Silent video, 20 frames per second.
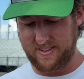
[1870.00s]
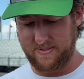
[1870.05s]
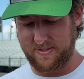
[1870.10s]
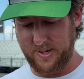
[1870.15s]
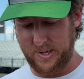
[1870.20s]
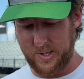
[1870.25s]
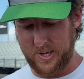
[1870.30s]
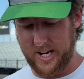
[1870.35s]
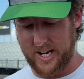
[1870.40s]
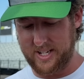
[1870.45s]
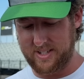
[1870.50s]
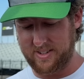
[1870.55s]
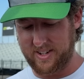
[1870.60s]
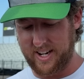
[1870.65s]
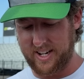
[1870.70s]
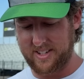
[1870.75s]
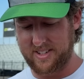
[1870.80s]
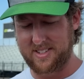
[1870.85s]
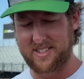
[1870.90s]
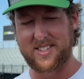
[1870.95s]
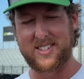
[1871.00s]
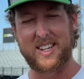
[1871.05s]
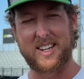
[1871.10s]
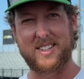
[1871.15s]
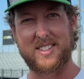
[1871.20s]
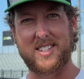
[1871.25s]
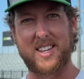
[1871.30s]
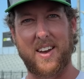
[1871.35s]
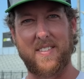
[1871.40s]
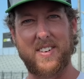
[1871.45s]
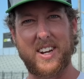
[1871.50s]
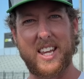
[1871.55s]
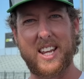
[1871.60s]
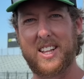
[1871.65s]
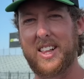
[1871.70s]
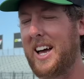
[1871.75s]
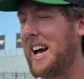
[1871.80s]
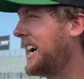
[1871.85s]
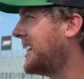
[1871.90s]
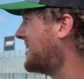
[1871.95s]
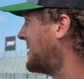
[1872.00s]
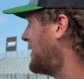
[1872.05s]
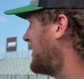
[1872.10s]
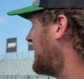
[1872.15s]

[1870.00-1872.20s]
for you guys, right? 670 class is